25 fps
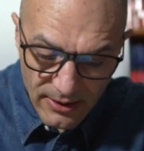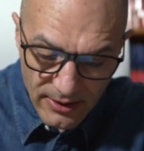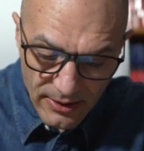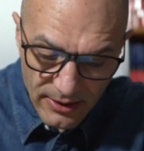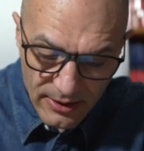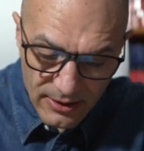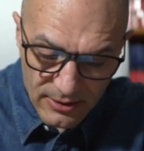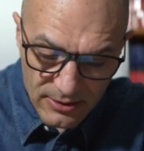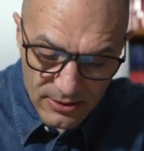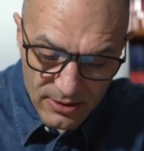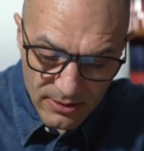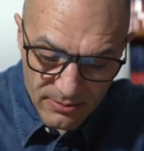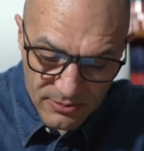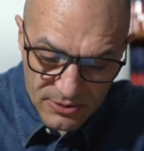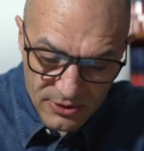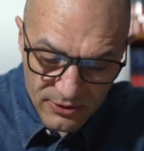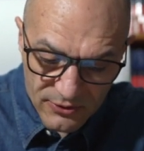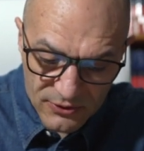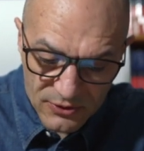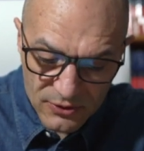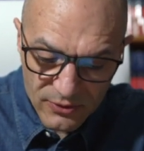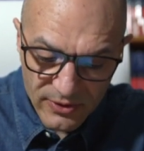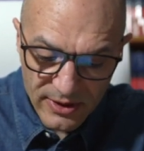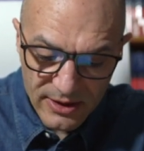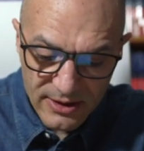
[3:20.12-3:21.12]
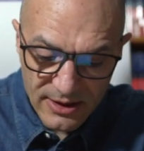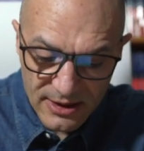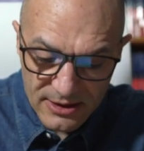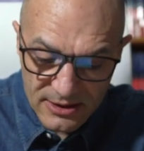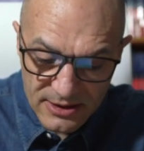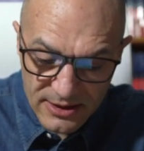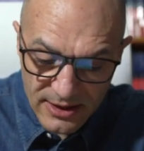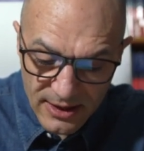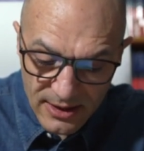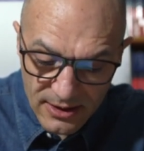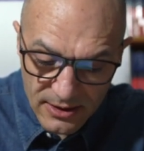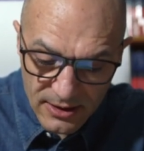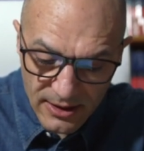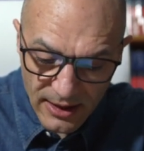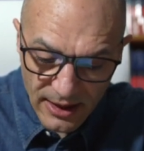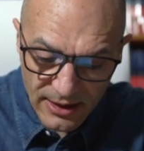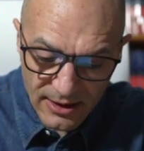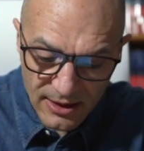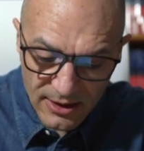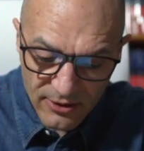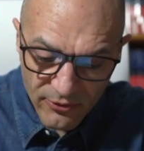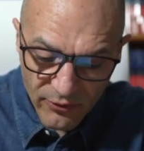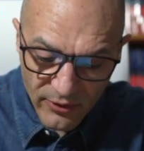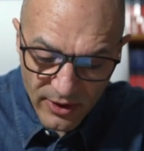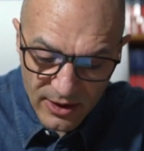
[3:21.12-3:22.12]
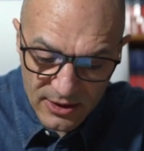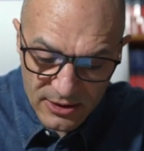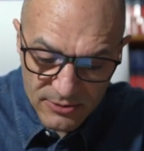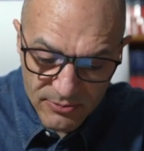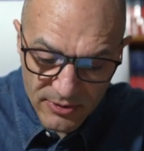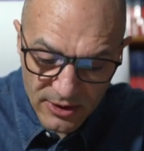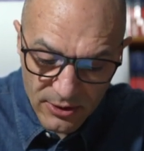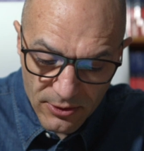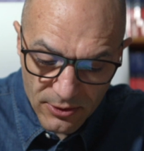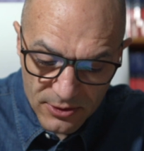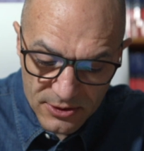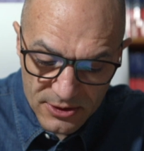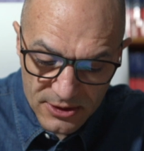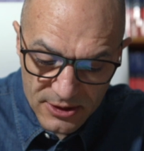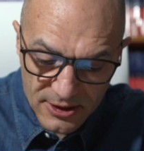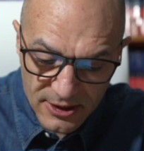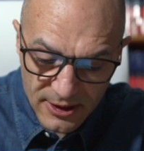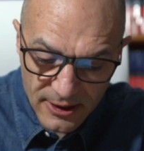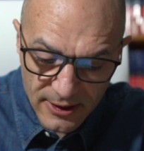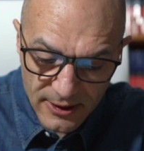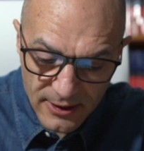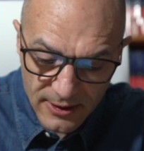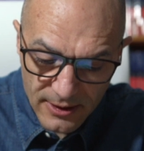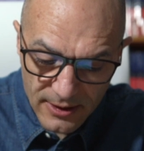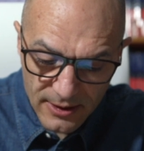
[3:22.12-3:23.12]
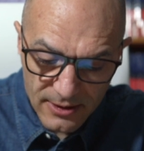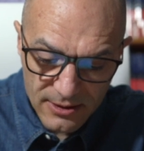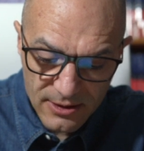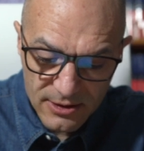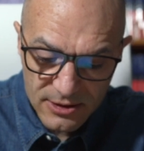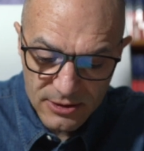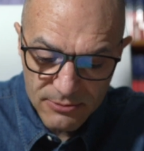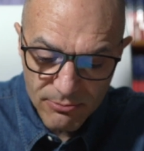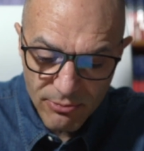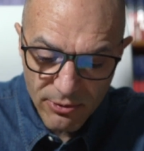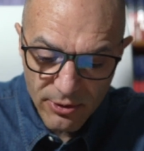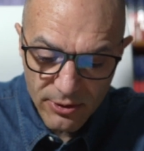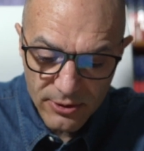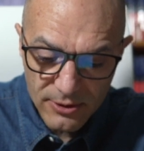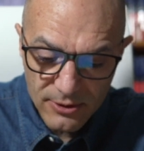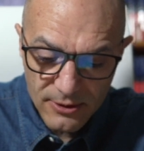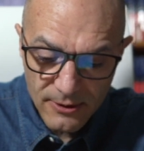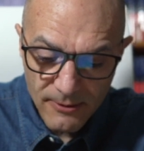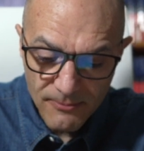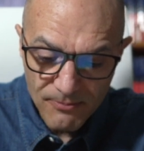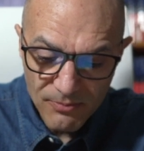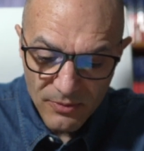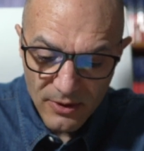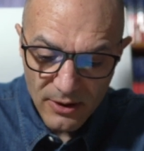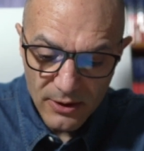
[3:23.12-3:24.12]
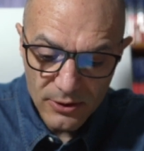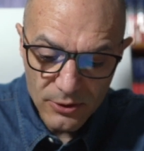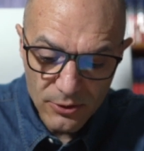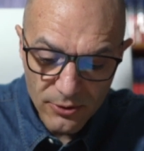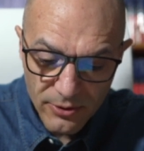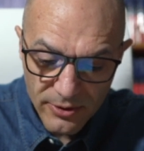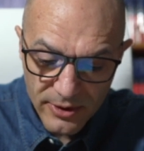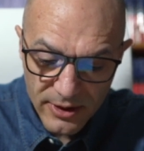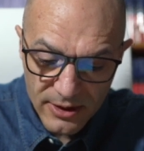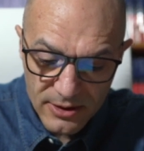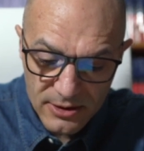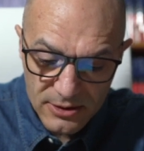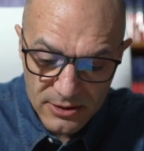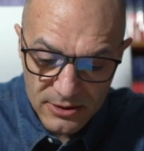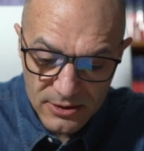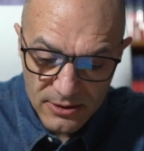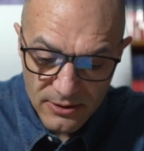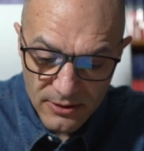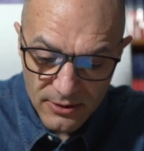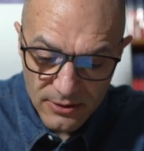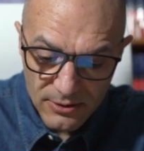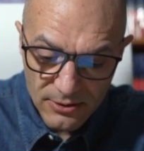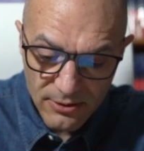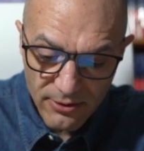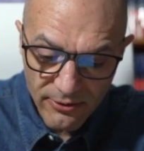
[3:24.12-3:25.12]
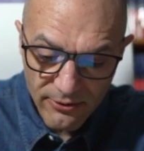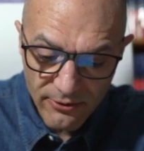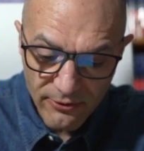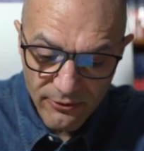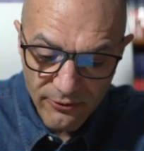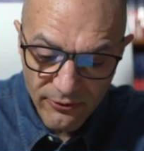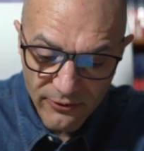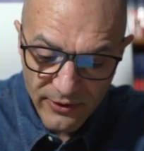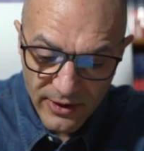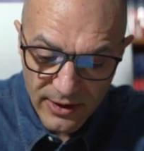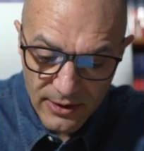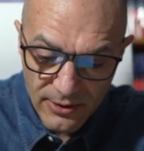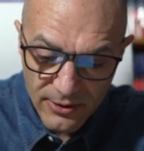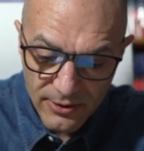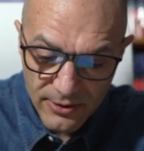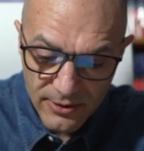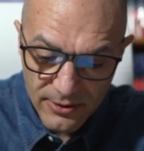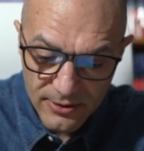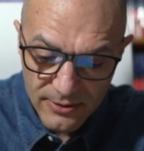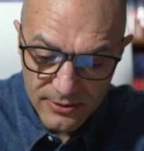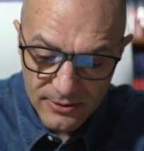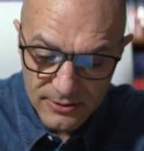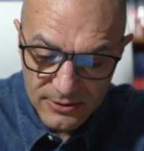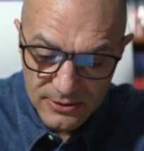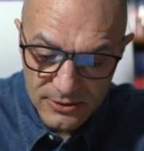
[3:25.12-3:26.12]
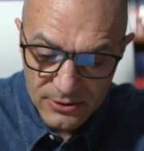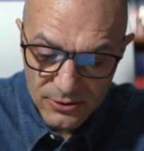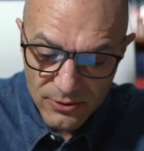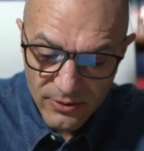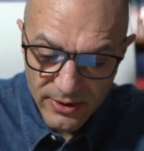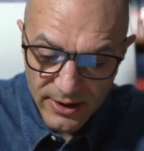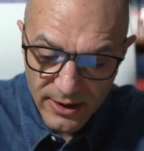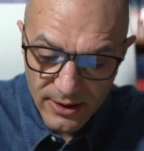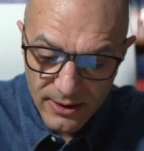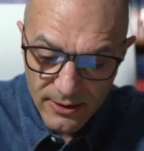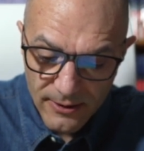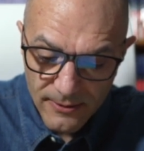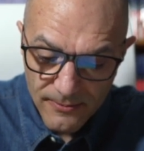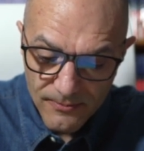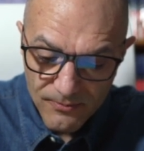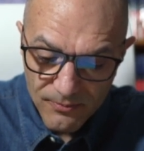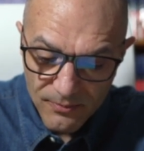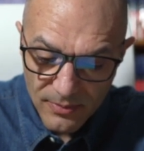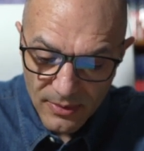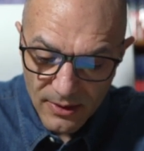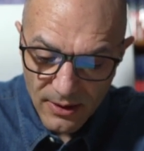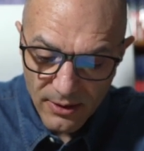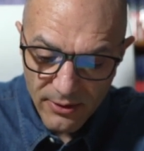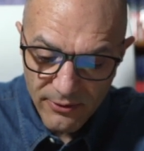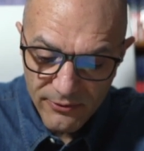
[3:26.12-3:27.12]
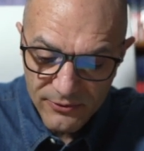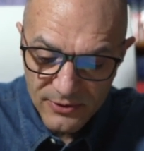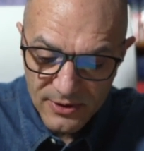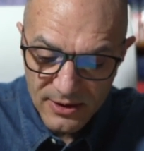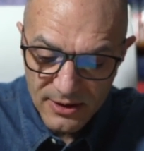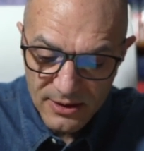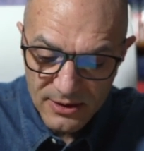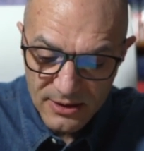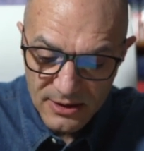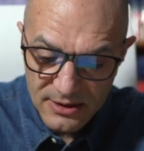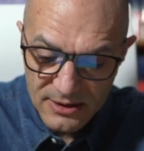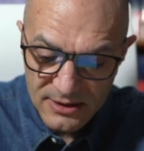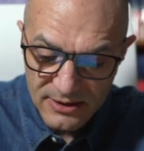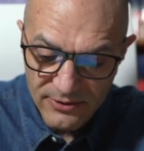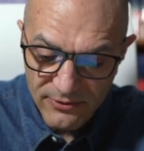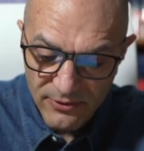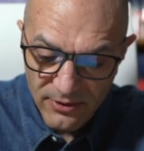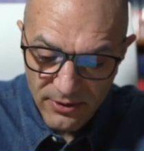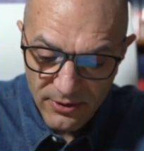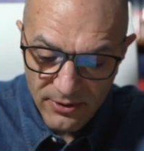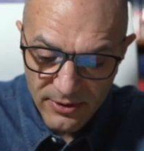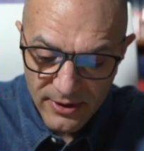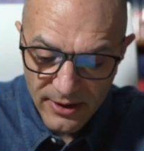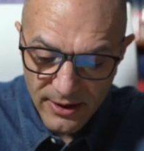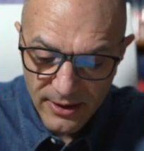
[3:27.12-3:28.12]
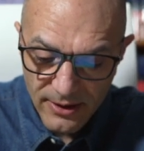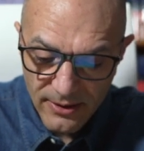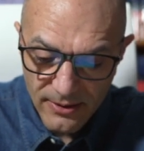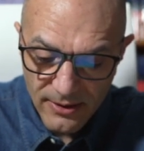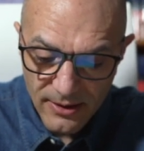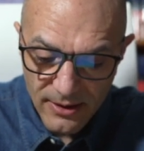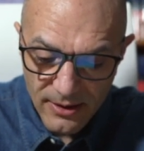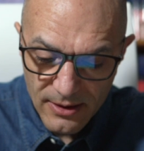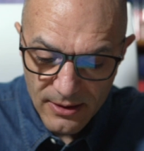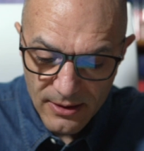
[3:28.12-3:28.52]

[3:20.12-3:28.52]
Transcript: in terms of strain has yielded. And it fails because here, in this point, you reach the failure strain of the adhesive, okay?